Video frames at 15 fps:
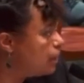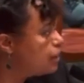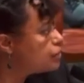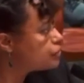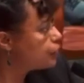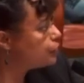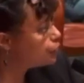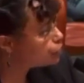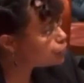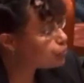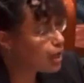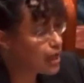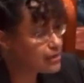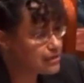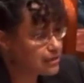So
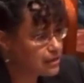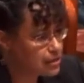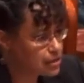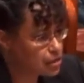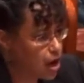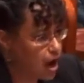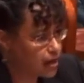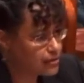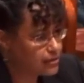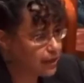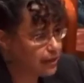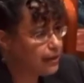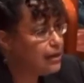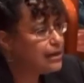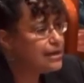neutralizing this
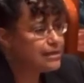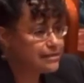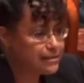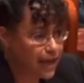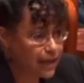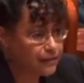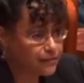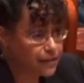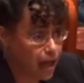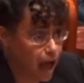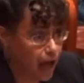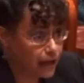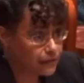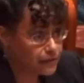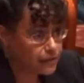toxin saves
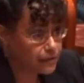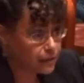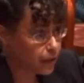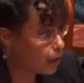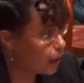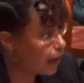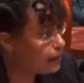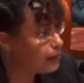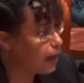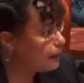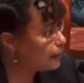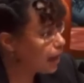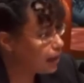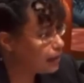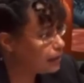lives, all right?
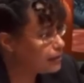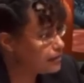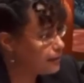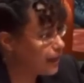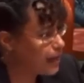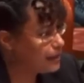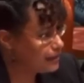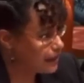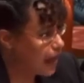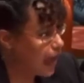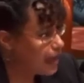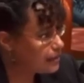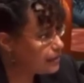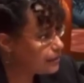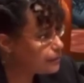I'm not going to debate
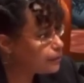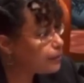that.